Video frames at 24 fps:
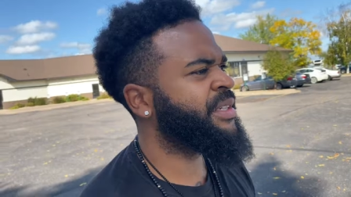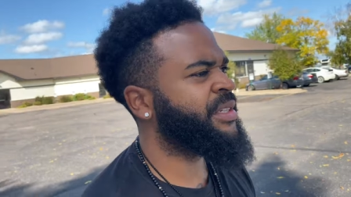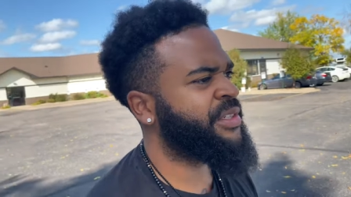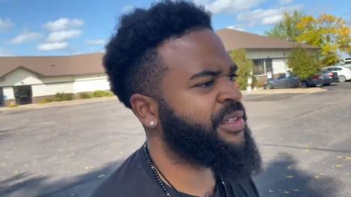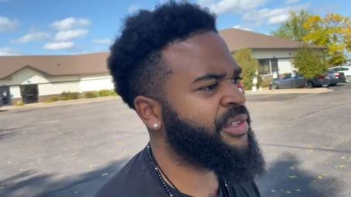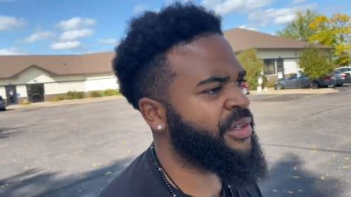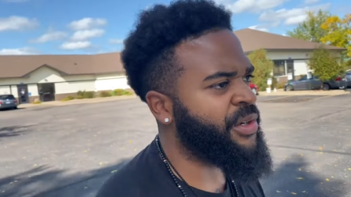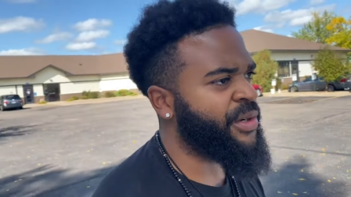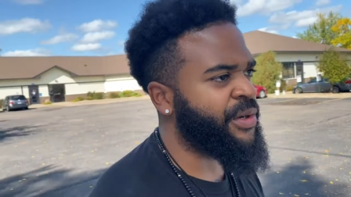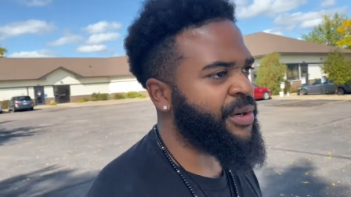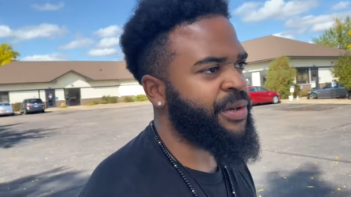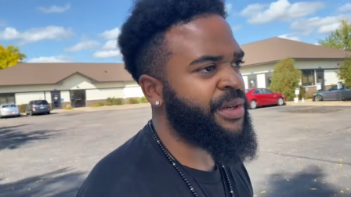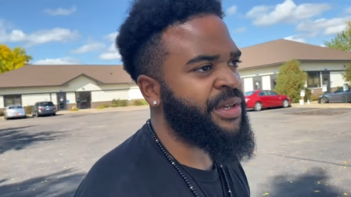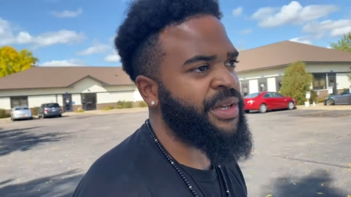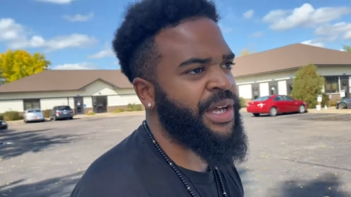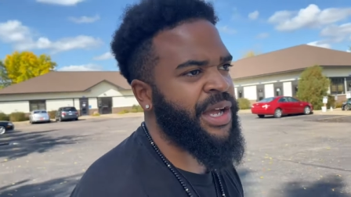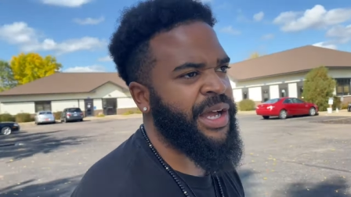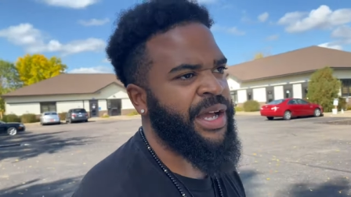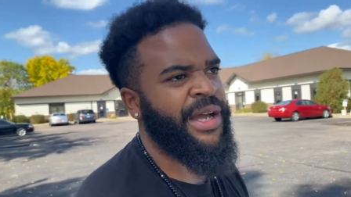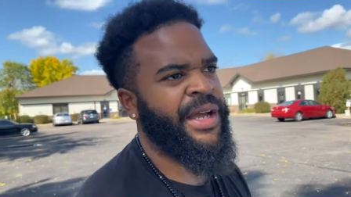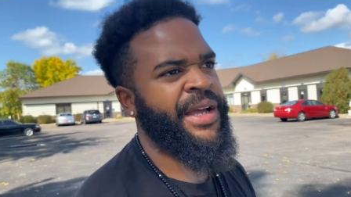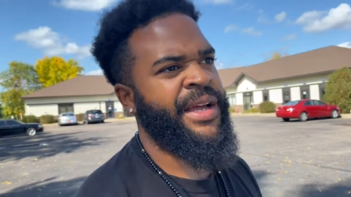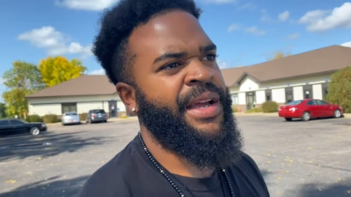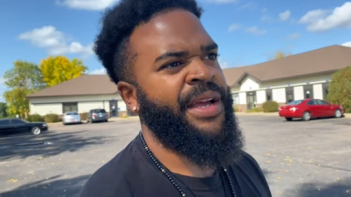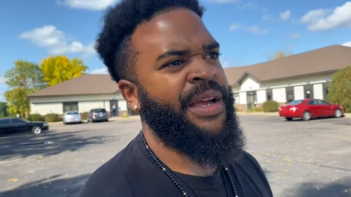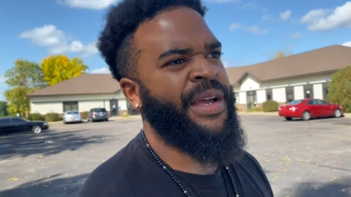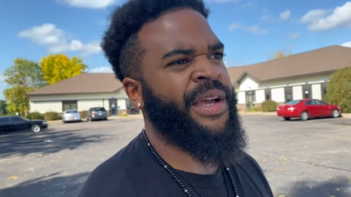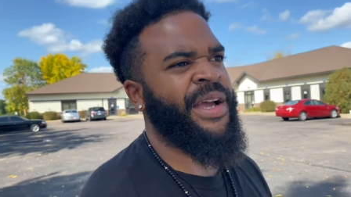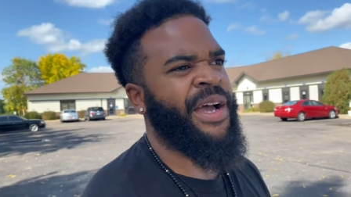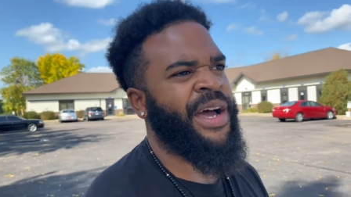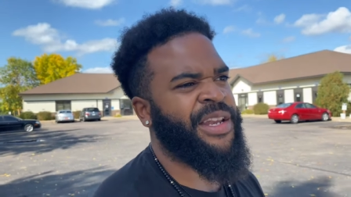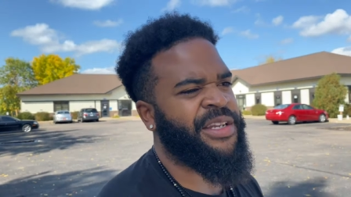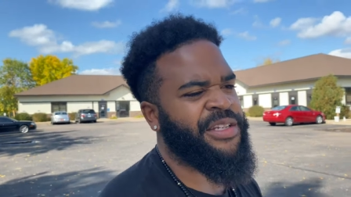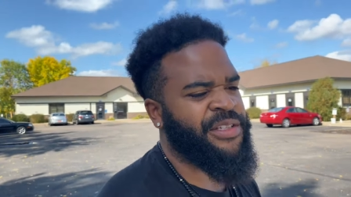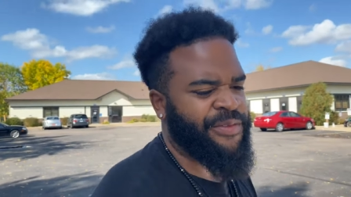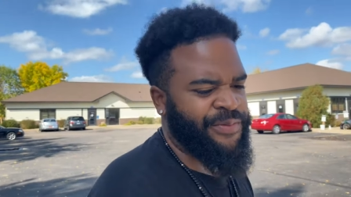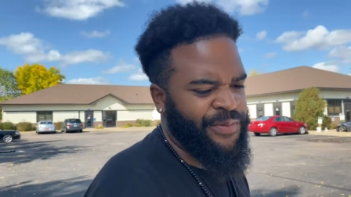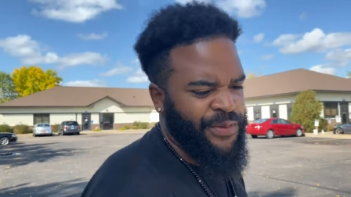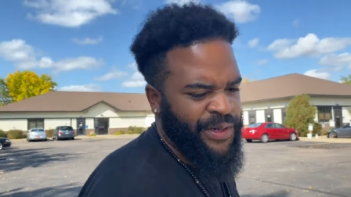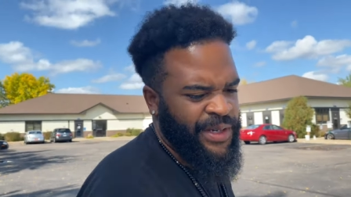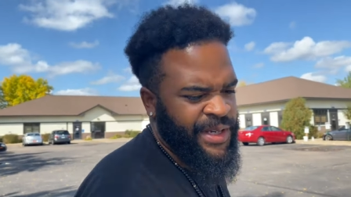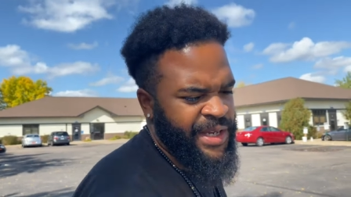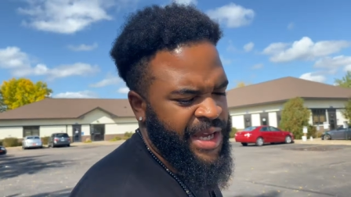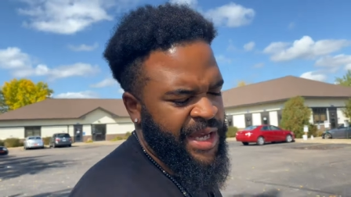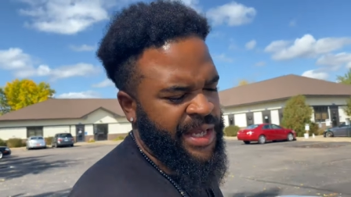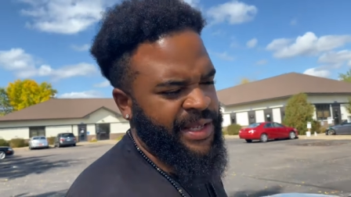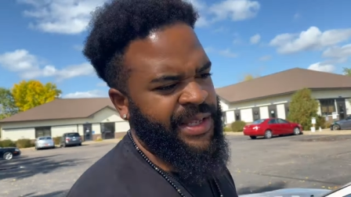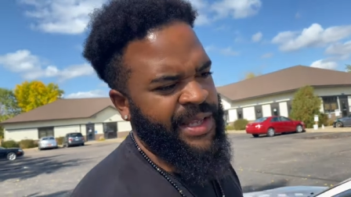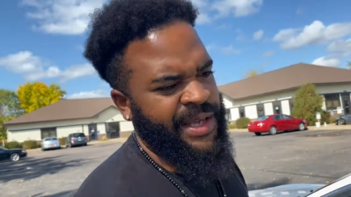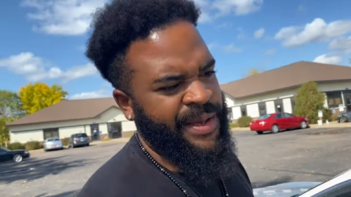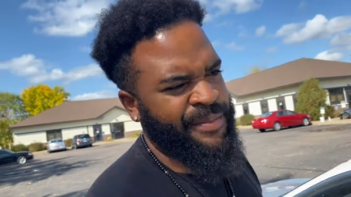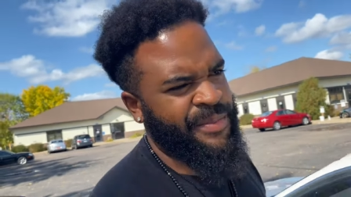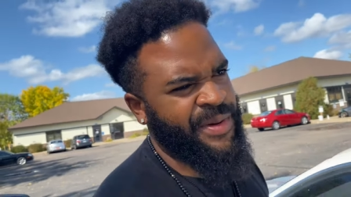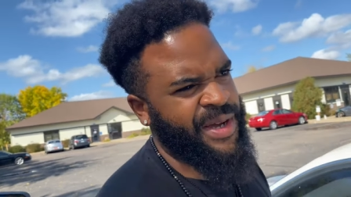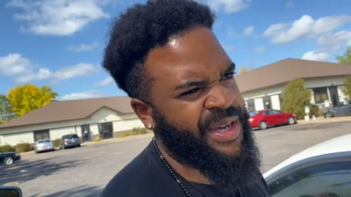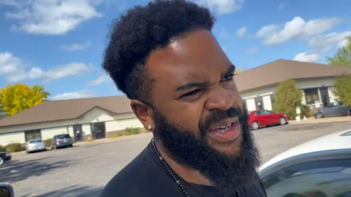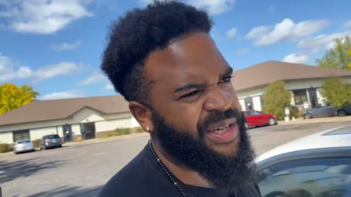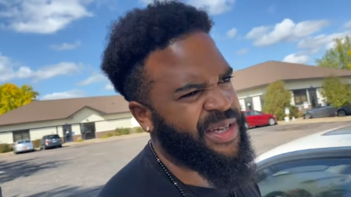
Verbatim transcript: So I just forgot that my